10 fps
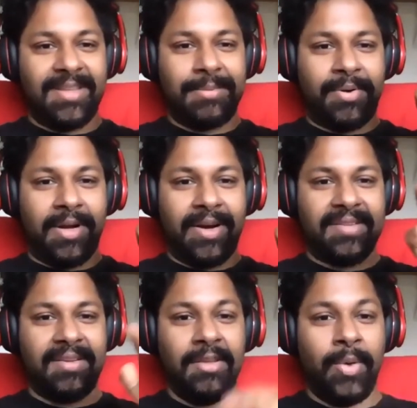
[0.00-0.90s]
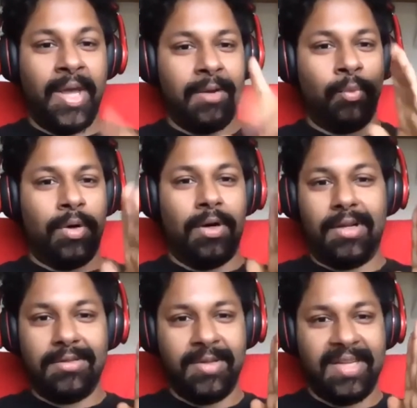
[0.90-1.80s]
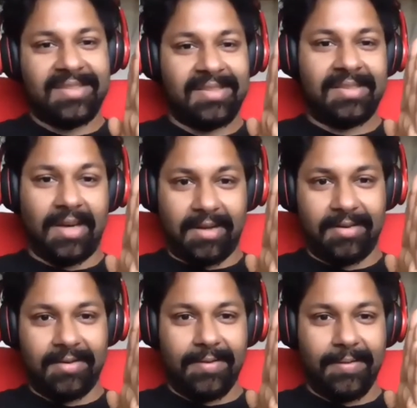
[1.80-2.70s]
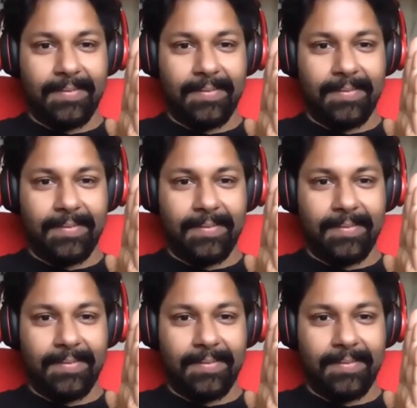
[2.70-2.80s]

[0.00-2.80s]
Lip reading: make some progress, you hit a wall, you get stuck.